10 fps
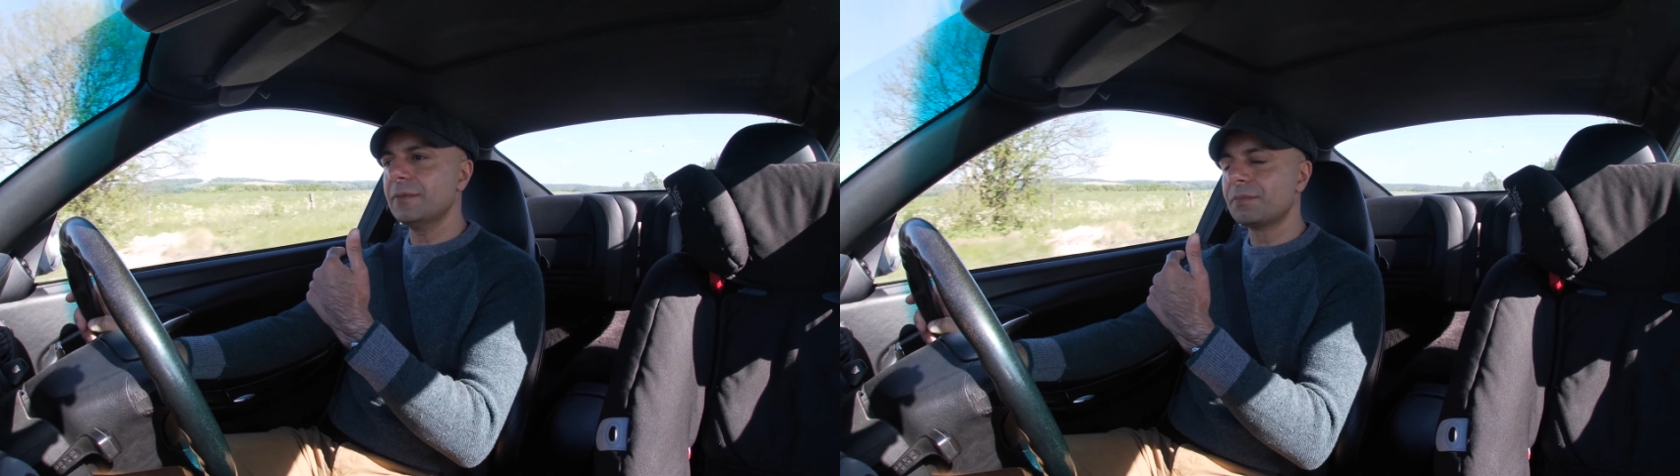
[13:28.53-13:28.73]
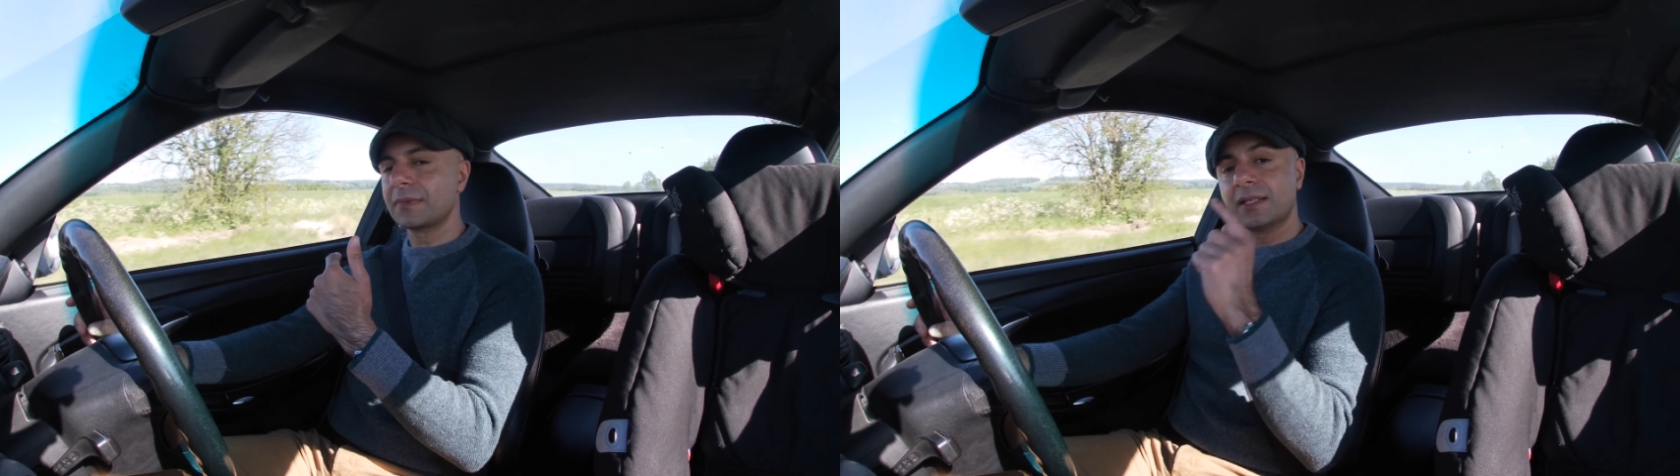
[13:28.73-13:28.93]

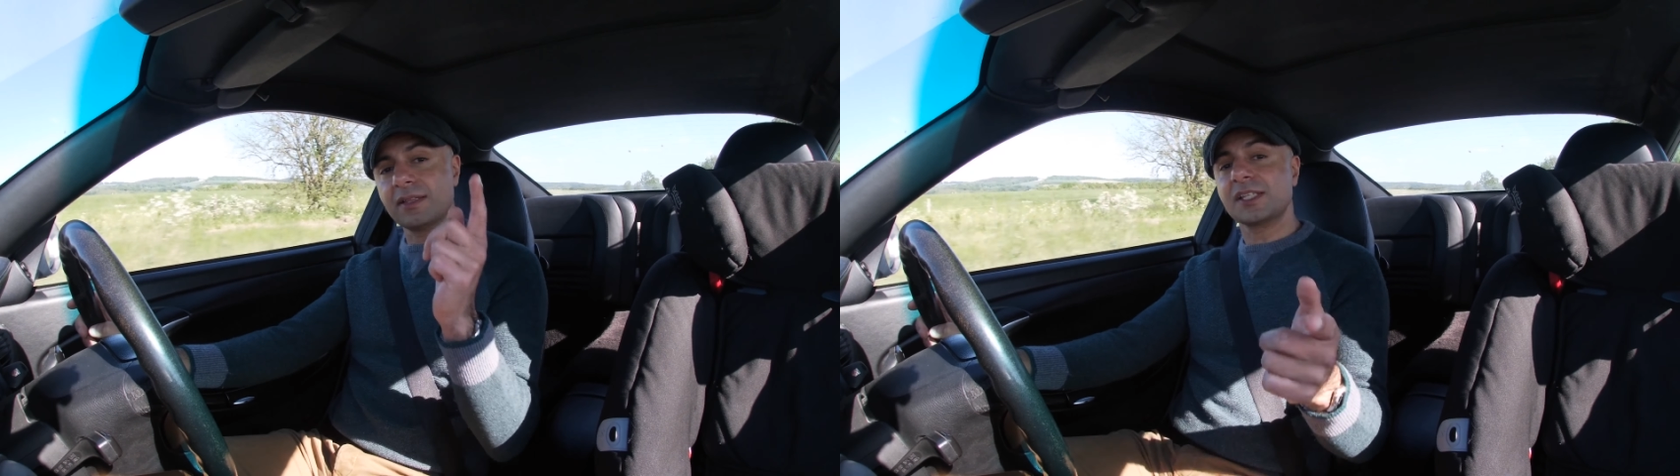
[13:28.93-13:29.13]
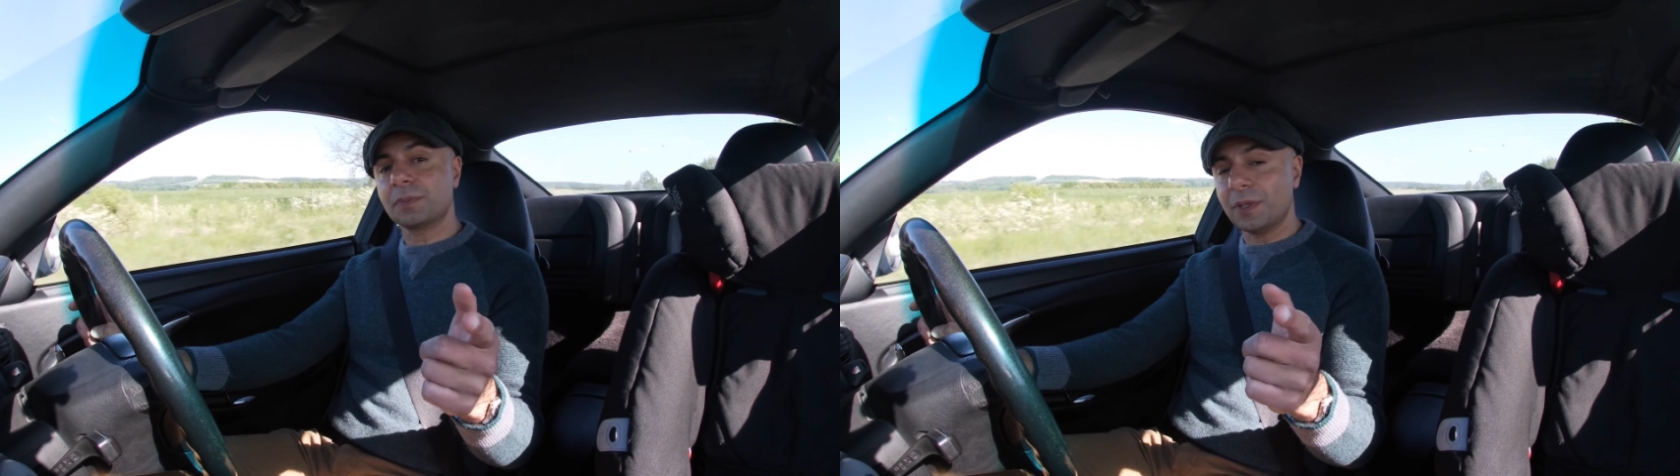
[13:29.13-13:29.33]
Now
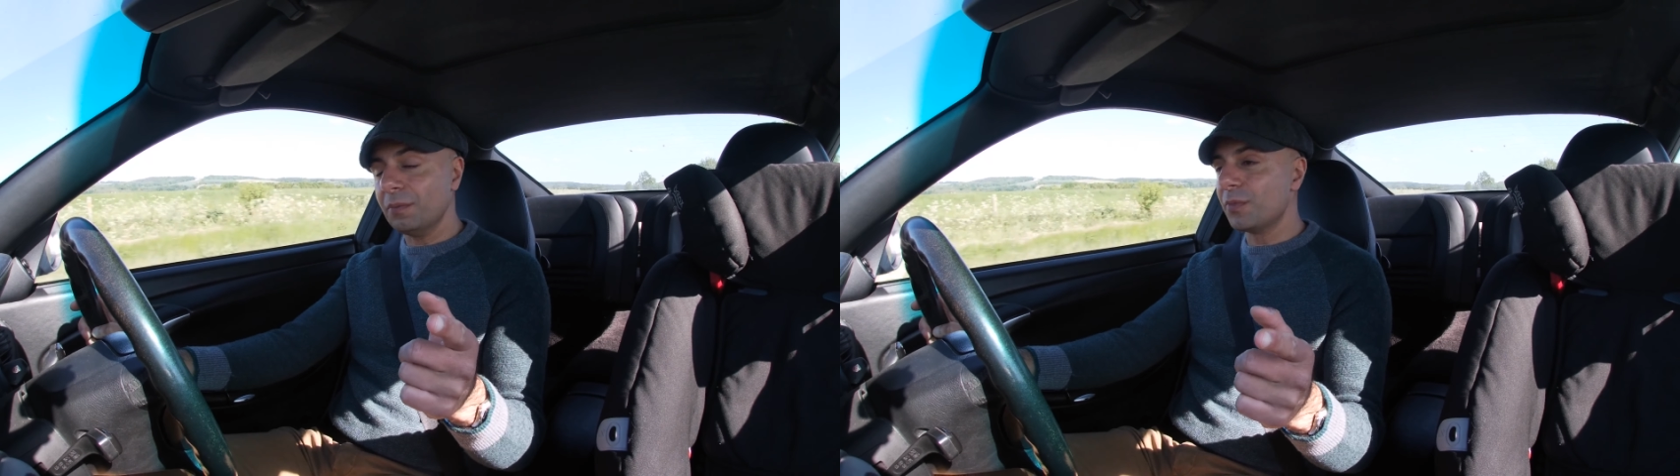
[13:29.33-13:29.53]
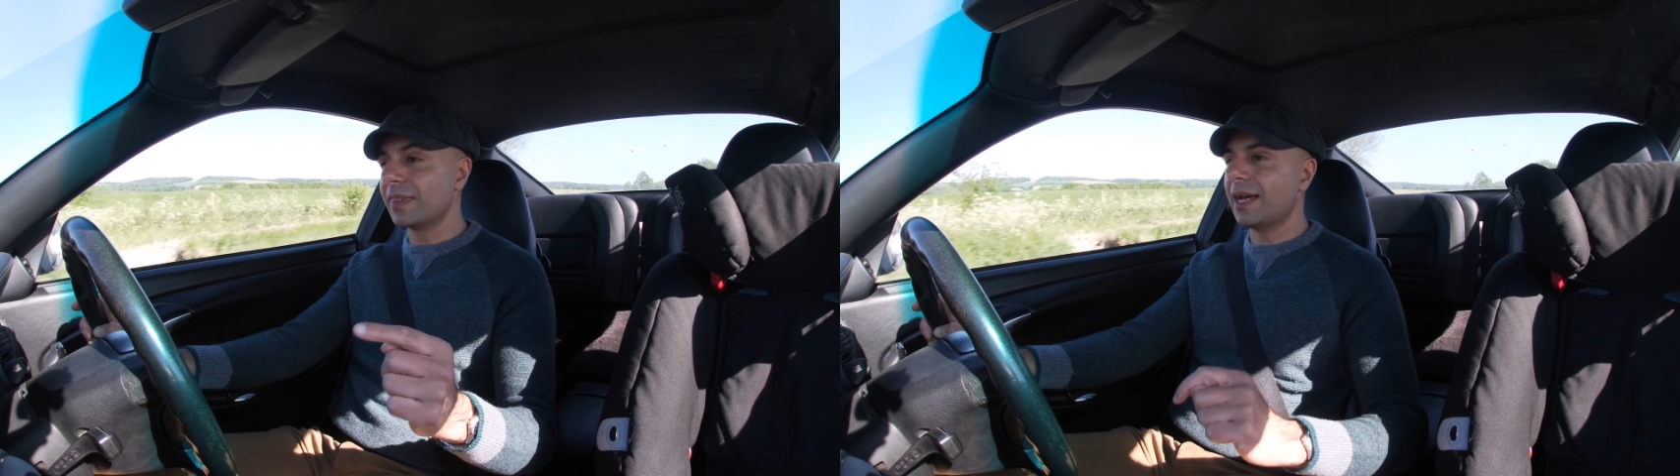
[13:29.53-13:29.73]
there's a
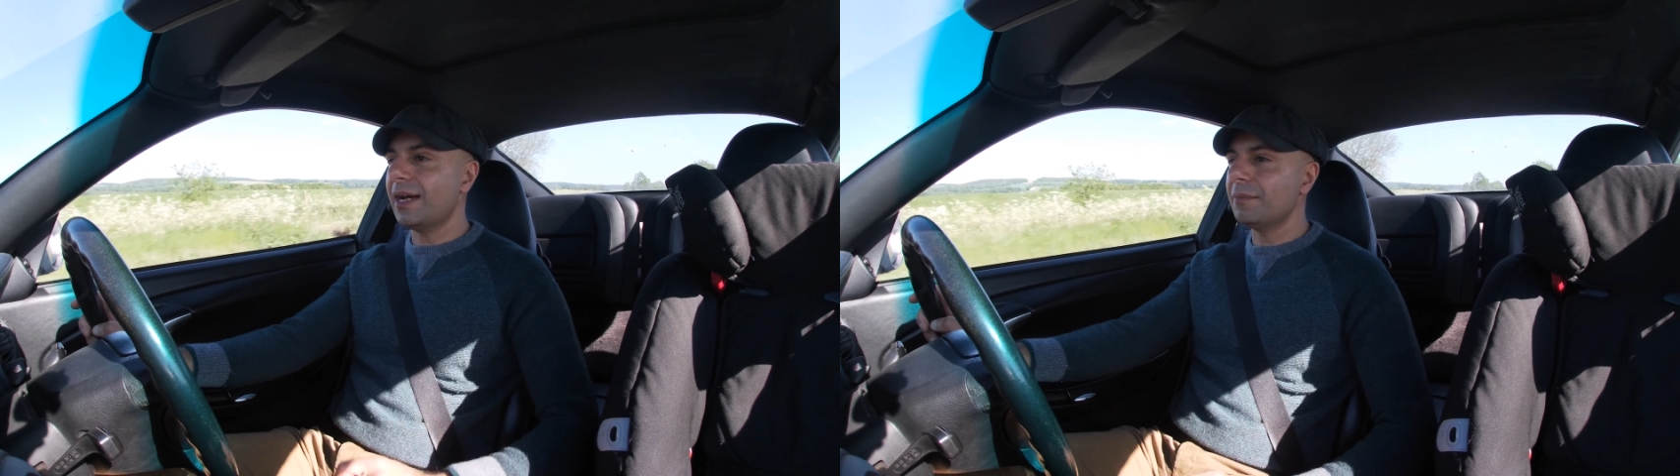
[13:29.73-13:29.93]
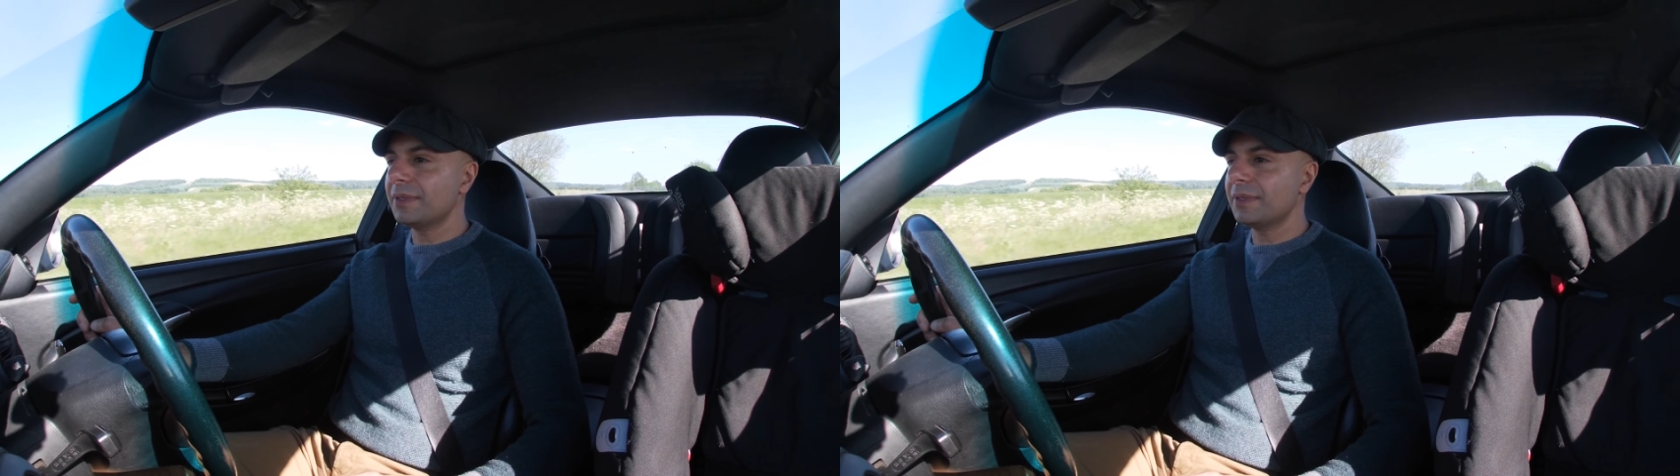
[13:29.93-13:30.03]
problem with that,